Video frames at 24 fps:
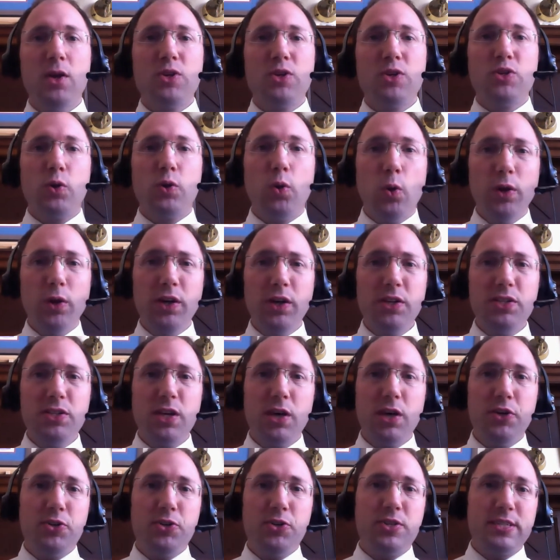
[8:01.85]
So, in order
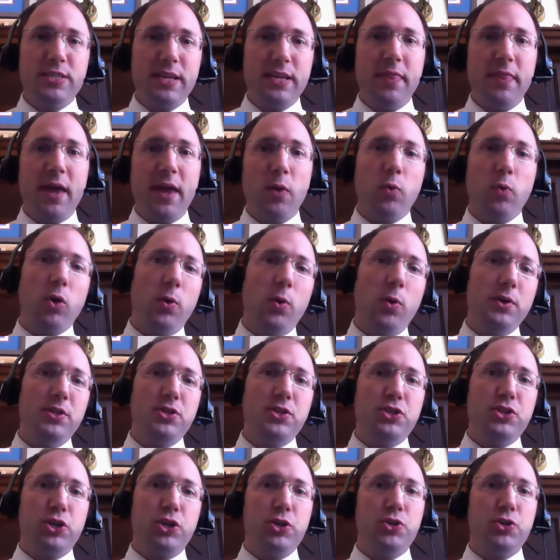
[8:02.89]
to understand that, we're going
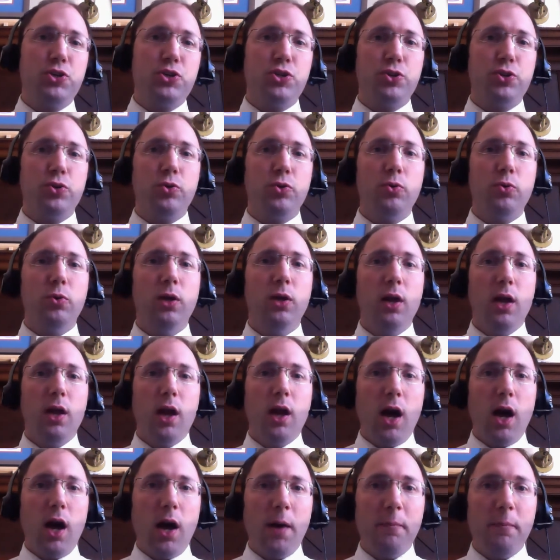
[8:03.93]
to turn to
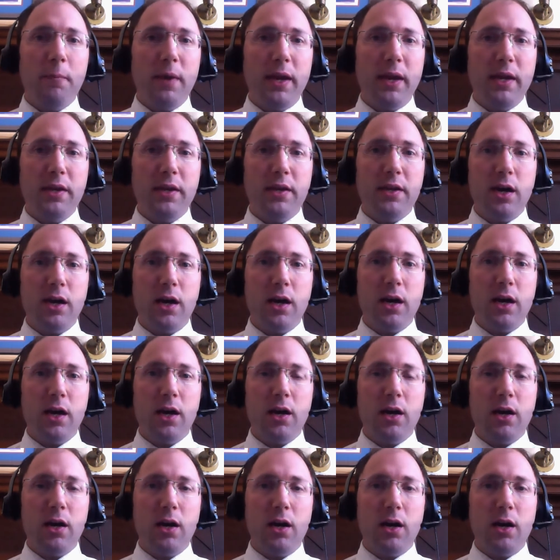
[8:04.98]
um, in
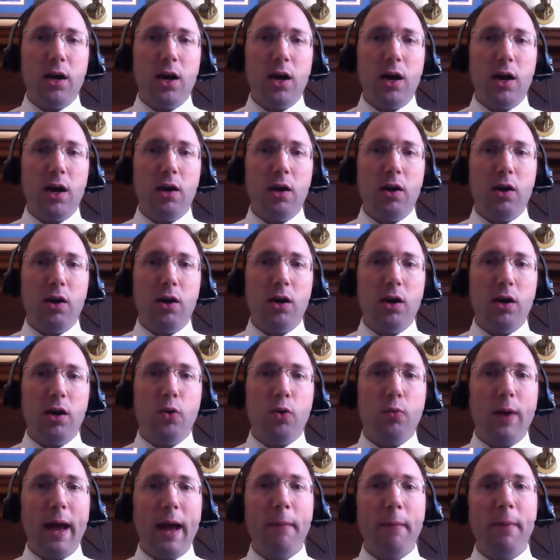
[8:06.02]
uh, uh, a
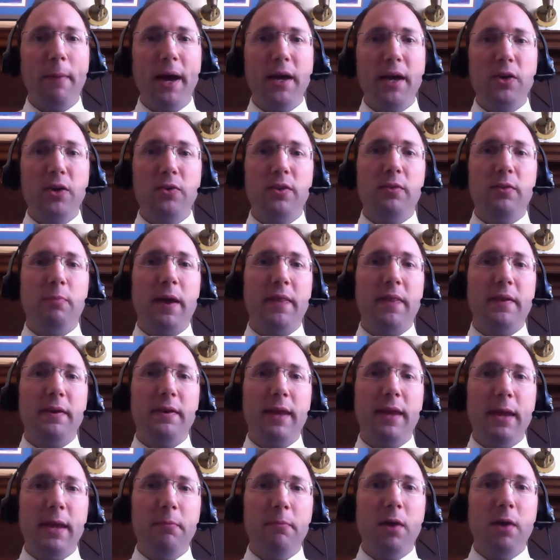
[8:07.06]
rabbi by the
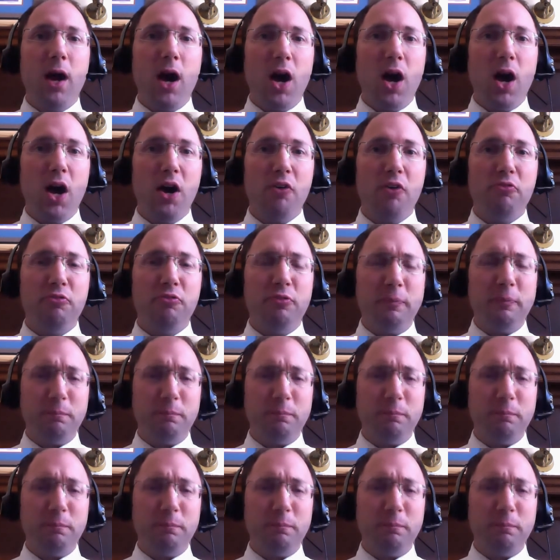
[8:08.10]
name of,